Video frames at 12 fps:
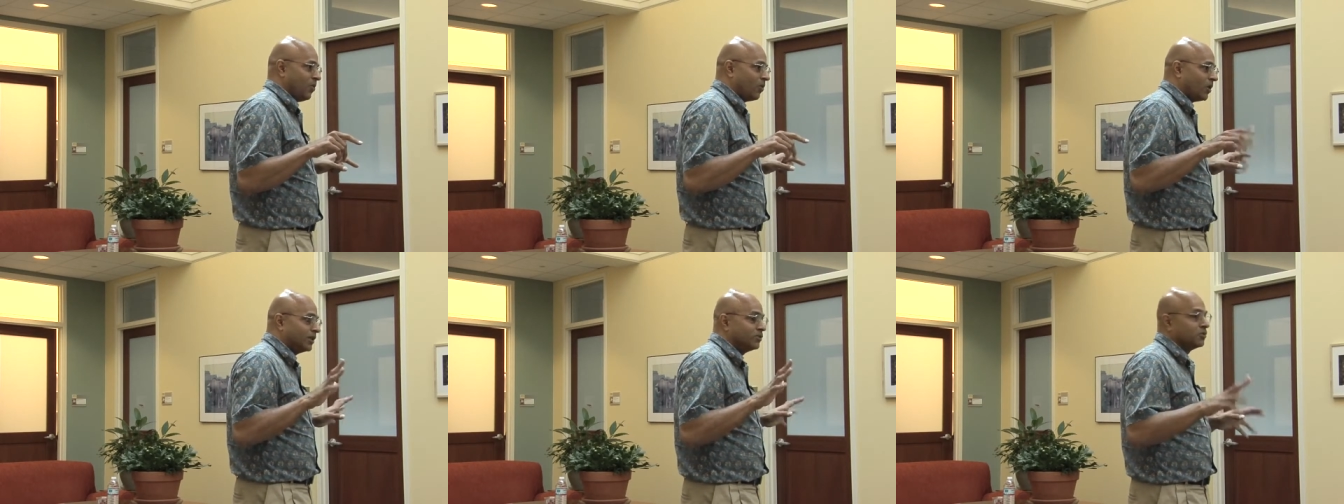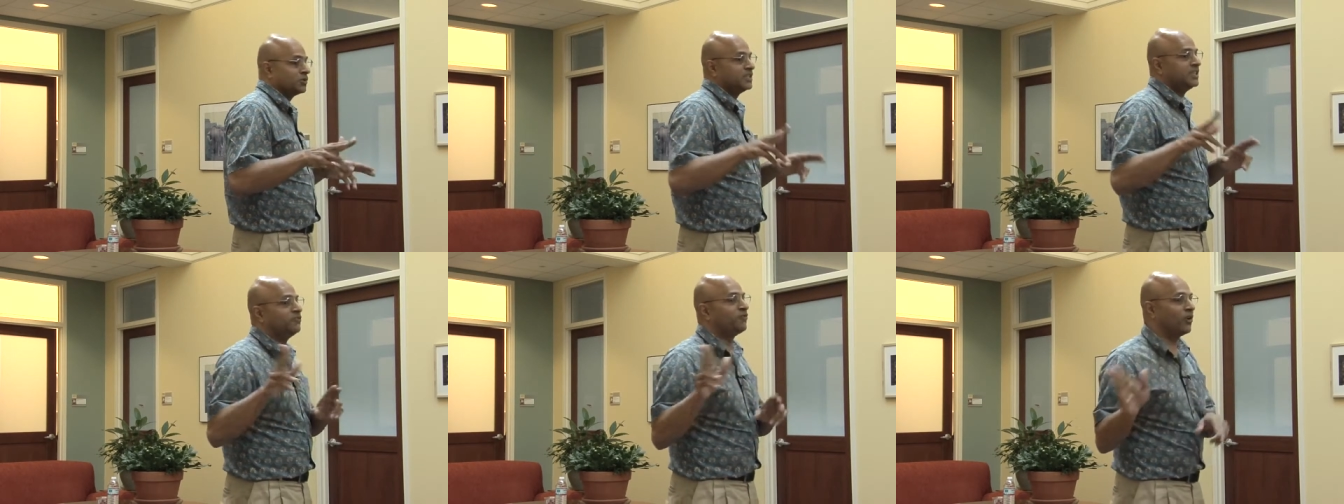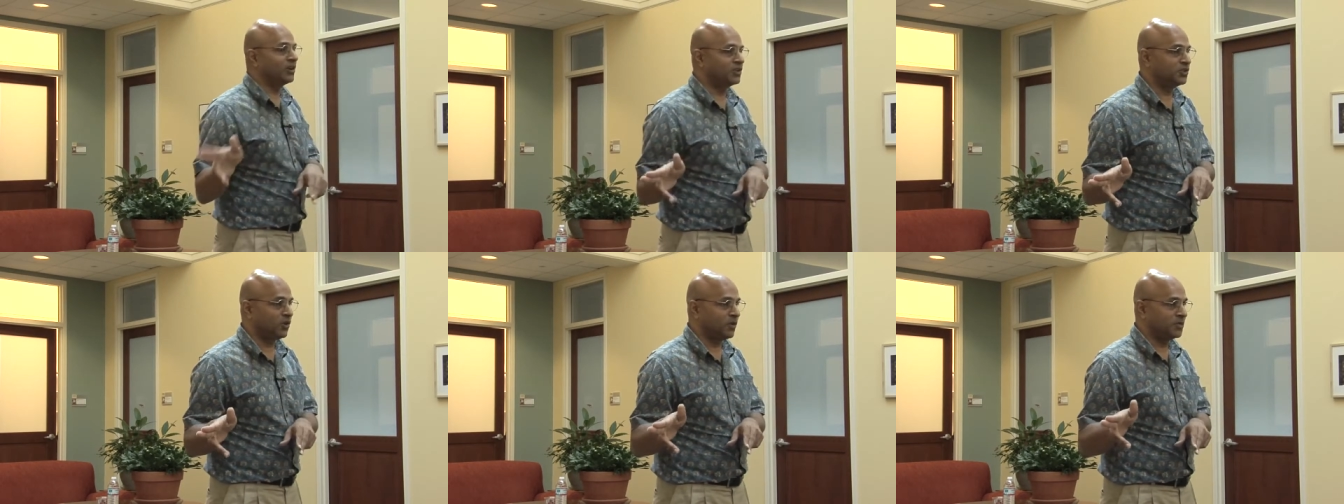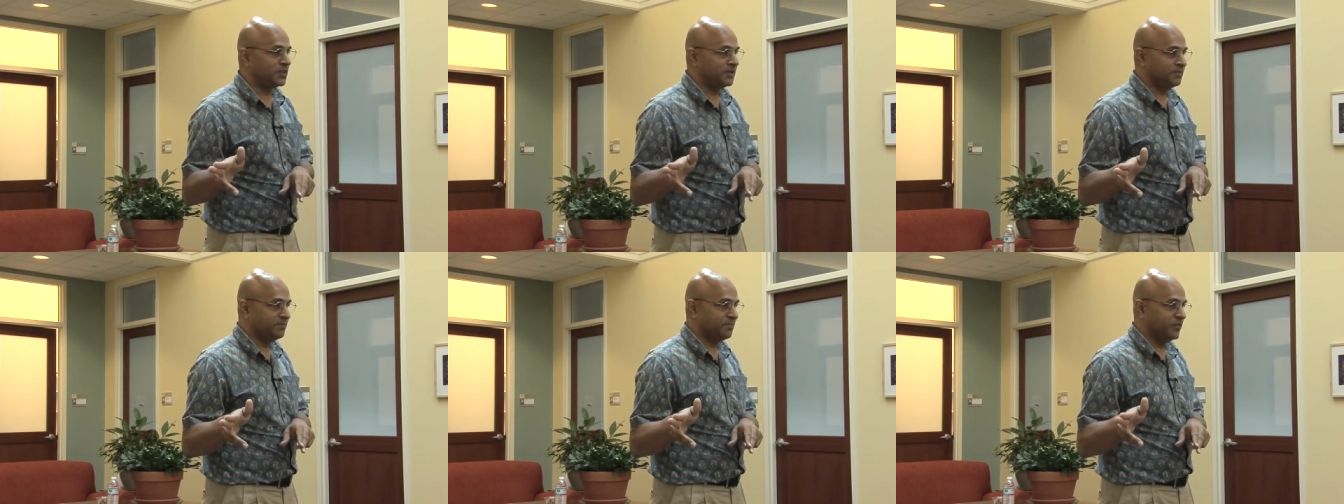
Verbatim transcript: or are those default jobs?